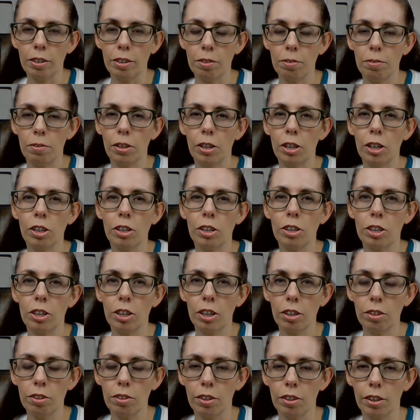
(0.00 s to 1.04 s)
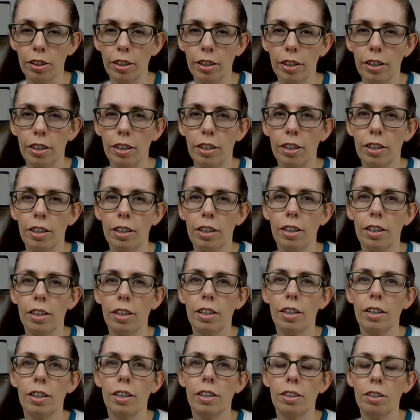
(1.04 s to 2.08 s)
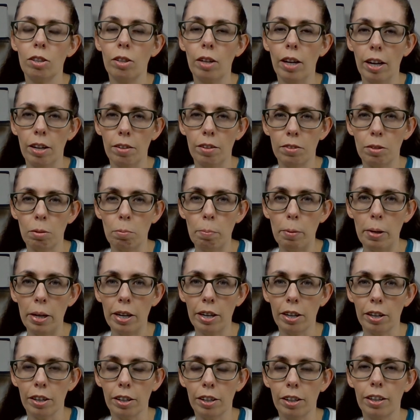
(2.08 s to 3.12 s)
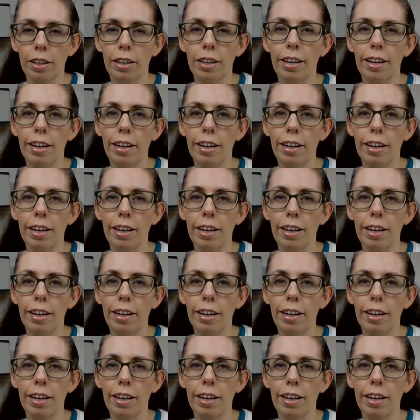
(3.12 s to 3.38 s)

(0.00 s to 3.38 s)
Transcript: for your children to have to bear,